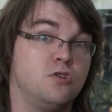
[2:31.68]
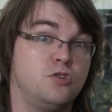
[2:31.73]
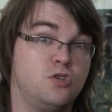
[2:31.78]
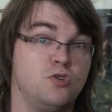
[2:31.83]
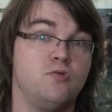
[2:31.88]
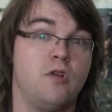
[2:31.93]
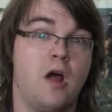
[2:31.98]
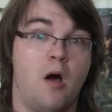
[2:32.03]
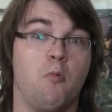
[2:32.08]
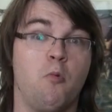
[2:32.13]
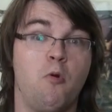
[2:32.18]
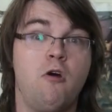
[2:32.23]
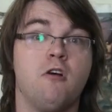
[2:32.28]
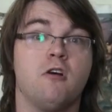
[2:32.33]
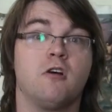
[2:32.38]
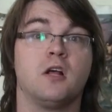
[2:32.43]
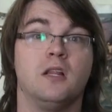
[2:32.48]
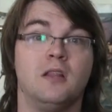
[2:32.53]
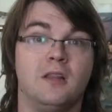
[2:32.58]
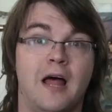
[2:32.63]
do not
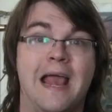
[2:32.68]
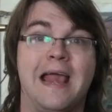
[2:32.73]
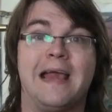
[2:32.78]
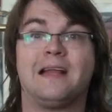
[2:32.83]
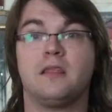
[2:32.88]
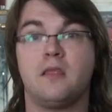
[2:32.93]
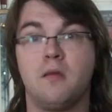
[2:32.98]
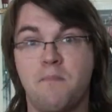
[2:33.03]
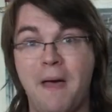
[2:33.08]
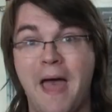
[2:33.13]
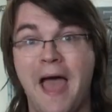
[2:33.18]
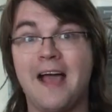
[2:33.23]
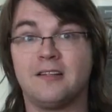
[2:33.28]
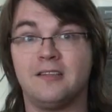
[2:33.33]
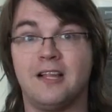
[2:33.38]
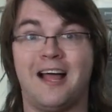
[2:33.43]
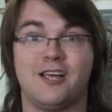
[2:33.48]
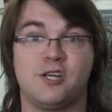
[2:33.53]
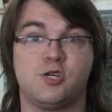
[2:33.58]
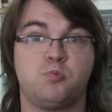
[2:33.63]
work, like the
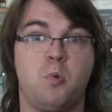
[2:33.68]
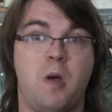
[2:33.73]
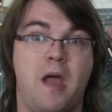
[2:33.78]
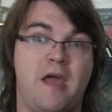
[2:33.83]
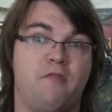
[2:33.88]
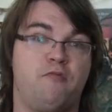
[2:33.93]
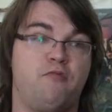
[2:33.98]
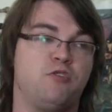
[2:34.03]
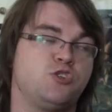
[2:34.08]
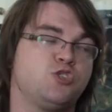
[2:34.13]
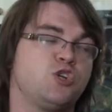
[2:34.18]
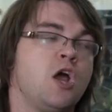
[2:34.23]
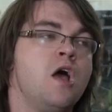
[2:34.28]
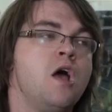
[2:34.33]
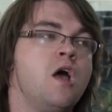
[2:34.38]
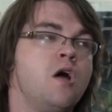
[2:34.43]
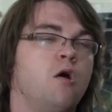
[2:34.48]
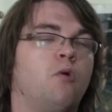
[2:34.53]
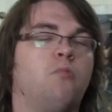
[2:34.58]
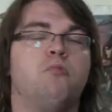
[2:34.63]
backlash wave, which
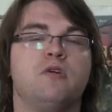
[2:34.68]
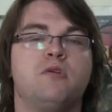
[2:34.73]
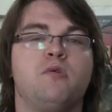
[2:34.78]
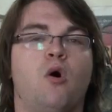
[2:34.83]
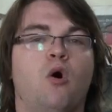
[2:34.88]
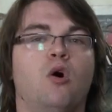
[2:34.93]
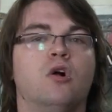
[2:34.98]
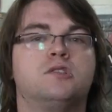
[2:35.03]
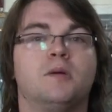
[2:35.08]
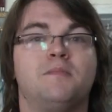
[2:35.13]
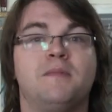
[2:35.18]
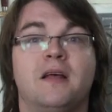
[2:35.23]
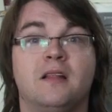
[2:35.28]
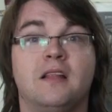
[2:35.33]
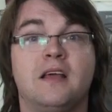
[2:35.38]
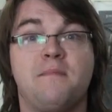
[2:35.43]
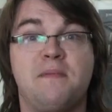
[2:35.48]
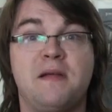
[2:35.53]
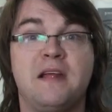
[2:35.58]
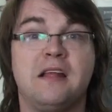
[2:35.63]
would
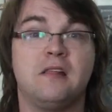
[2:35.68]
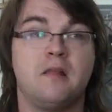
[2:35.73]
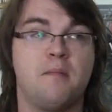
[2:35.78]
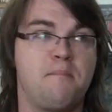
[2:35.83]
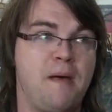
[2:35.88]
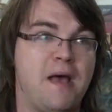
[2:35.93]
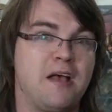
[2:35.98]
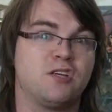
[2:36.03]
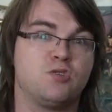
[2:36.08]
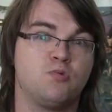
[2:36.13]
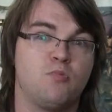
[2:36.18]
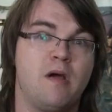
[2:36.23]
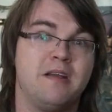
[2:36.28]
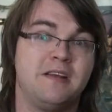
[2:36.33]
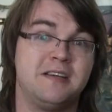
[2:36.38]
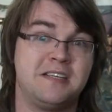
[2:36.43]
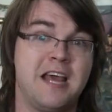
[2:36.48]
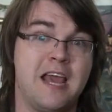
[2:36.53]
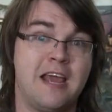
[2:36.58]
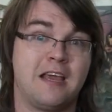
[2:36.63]
ultimately be the best way
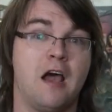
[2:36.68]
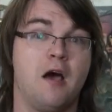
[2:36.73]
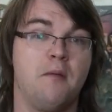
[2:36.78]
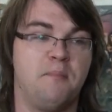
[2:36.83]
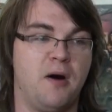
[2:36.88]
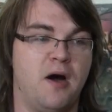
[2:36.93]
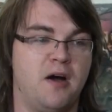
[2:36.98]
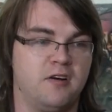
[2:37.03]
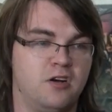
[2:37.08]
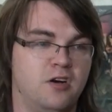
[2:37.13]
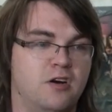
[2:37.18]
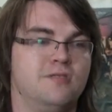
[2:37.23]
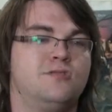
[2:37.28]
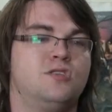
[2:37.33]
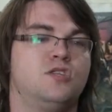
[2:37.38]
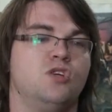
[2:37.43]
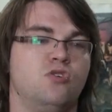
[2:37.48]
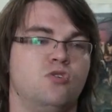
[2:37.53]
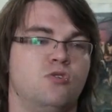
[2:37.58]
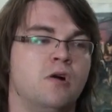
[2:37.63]
to take out
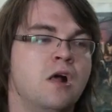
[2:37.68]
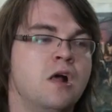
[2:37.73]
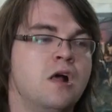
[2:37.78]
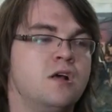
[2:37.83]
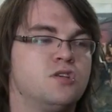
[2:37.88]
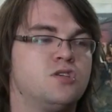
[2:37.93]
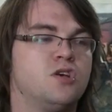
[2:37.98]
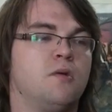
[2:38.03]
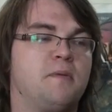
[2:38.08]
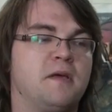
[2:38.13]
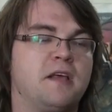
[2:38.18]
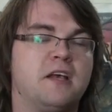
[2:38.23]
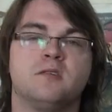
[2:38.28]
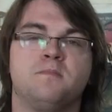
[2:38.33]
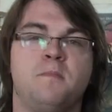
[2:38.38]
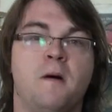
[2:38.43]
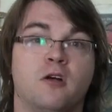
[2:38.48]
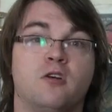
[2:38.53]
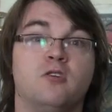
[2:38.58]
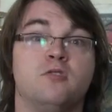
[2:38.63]
Bankotsu. So because
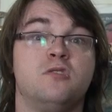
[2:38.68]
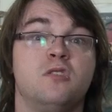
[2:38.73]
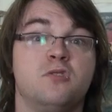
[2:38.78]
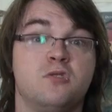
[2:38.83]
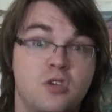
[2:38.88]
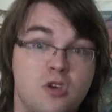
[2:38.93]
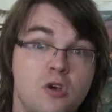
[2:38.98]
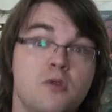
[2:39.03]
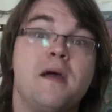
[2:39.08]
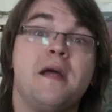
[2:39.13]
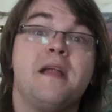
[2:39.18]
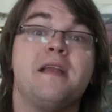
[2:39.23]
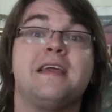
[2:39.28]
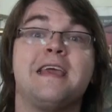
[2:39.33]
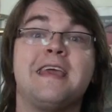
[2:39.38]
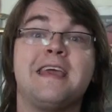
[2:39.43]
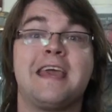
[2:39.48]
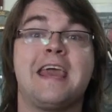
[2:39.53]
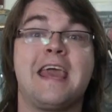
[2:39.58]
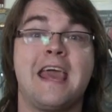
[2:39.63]
Bankotsu's human,
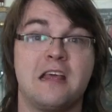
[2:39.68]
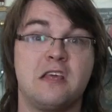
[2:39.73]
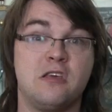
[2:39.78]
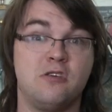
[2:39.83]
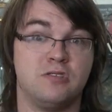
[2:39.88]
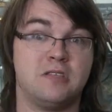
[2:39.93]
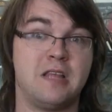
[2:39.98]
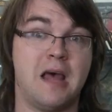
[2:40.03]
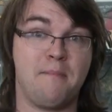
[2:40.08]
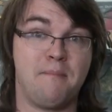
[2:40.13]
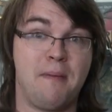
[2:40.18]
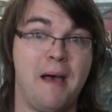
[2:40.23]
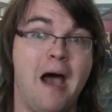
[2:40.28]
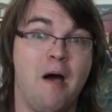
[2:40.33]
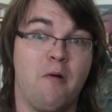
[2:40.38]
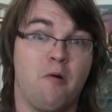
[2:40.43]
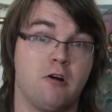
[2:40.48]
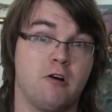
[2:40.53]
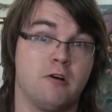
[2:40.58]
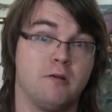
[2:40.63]
he can't use that
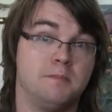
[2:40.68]
power.